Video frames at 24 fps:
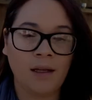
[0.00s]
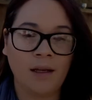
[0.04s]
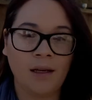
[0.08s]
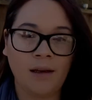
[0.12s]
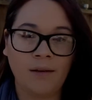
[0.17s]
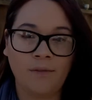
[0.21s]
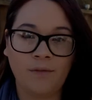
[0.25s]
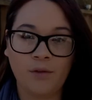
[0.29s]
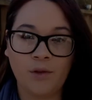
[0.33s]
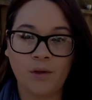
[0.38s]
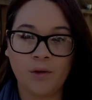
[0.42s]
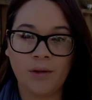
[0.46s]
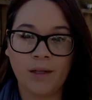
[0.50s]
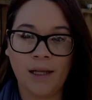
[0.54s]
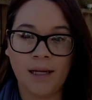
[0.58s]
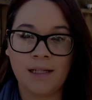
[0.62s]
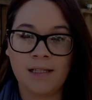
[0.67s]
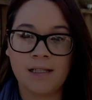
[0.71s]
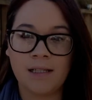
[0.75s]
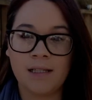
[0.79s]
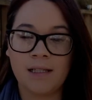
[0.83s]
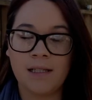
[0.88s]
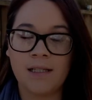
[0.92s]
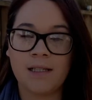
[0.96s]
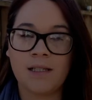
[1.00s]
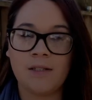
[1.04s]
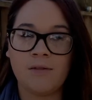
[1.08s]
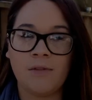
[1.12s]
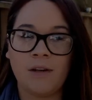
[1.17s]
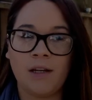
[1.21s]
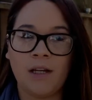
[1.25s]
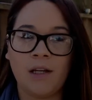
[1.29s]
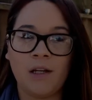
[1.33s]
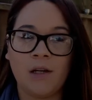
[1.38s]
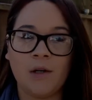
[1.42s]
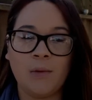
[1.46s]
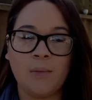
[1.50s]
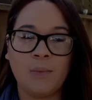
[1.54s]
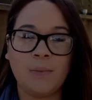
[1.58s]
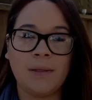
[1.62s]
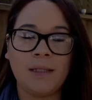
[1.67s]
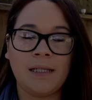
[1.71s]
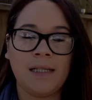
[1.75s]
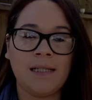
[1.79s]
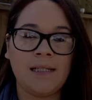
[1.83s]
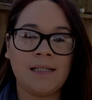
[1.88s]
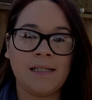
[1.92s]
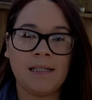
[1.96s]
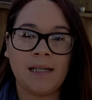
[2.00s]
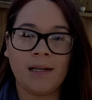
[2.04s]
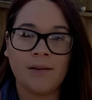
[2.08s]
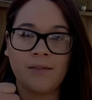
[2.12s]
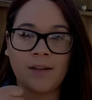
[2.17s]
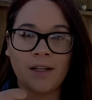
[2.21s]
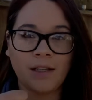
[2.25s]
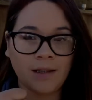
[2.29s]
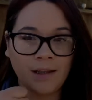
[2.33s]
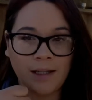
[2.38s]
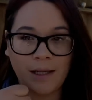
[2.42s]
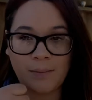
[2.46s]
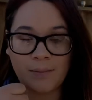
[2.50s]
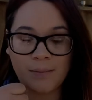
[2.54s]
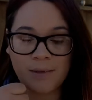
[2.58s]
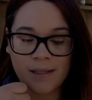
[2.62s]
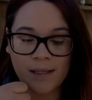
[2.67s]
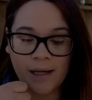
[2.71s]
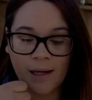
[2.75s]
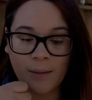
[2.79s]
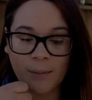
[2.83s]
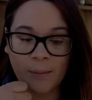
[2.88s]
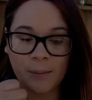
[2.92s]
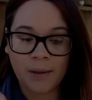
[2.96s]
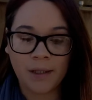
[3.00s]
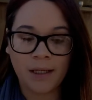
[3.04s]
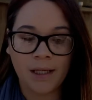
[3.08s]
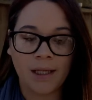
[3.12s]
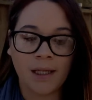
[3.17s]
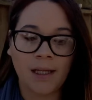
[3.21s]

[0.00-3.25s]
If you liked this video, please give it a thumbs up.